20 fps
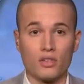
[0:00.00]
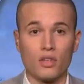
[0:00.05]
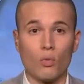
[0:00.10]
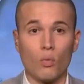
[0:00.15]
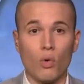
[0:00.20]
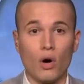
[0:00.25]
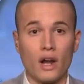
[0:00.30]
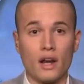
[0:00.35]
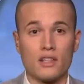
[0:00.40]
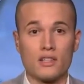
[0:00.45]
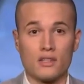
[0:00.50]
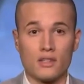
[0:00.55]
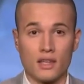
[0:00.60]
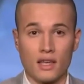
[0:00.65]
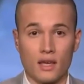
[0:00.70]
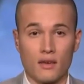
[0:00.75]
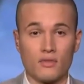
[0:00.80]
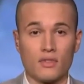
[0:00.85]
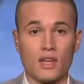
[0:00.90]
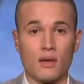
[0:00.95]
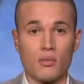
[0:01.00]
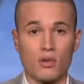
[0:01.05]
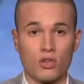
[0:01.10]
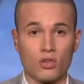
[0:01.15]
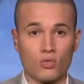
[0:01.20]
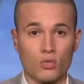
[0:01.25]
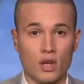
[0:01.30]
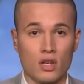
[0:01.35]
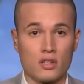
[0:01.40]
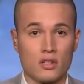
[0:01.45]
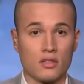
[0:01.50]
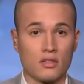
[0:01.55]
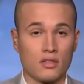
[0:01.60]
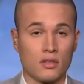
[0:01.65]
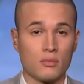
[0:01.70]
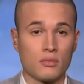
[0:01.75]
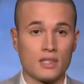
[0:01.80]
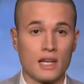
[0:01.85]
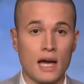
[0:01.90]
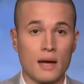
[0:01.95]
he wanted to give the administration
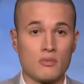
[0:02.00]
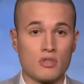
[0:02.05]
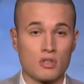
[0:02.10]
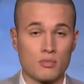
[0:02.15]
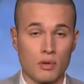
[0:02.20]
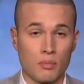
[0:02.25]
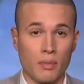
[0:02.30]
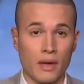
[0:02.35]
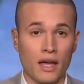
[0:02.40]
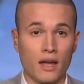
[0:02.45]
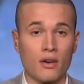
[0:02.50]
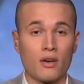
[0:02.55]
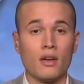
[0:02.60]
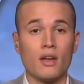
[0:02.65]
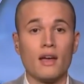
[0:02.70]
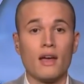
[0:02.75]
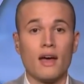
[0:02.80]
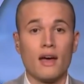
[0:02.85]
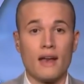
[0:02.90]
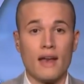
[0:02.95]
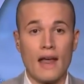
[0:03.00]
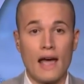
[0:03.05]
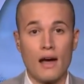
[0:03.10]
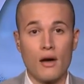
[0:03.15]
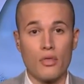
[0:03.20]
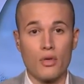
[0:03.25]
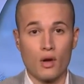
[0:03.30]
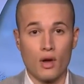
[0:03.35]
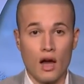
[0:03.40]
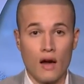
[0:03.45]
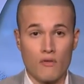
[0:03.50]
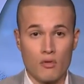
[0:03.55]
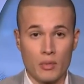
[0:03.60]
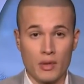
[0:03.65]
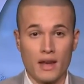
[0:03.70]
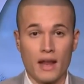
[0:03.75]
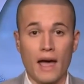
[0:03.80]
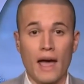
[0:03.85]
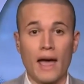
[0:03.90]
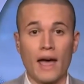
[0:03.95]
some time to prepare. Now the
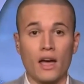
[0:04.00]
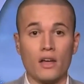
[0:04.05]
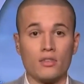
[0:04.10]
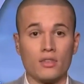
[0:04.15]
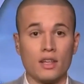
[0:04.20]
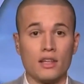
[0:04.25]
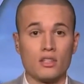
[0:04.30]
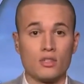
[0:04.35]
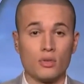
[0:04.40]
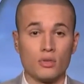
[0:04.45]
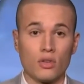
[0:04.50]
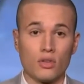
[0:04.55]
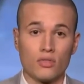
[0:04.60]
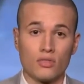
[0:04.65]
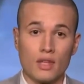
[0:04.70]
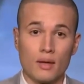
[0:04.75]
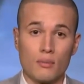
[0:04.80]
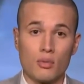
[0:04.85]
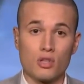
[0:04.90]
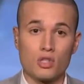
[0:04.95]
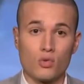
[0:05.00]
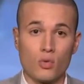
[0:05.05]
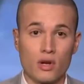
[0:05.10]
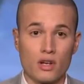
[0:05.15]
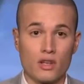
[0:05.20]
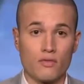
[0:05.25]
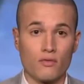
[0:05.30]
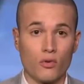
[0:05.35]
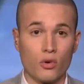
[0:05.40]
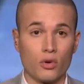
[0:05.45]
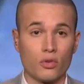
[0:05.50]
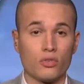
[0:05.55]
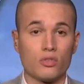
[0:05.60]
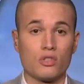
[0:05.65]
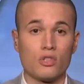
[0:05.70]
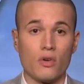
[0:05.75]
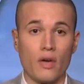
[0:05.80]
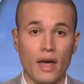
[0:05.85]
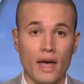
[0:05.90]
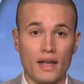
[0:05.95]
government has until December twenty-first
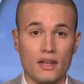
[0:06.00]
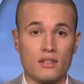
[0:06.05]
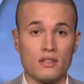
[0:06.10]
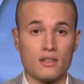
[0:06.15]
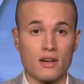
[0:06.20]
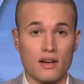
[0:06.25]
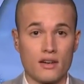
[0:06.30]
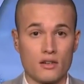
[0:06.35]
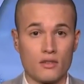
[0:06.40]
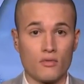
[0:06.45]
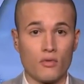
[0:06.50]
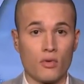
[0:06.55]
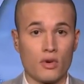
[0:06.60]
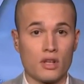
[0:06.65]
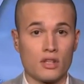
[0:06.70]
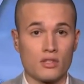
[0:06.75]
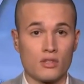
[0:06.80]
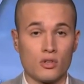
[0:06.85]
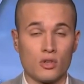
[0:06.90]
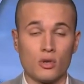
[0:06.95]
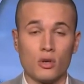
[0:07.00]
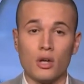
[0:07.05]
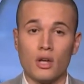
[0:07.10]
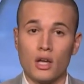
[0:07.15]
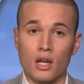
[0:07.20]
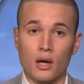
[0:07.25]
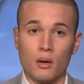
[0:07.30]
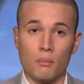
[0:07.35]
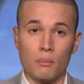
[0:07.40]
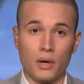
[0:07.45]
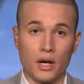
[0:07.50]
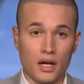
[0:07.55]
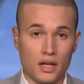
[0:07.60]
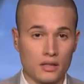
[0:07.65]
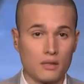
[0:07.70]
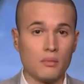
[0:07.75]
to end Title forty-two, but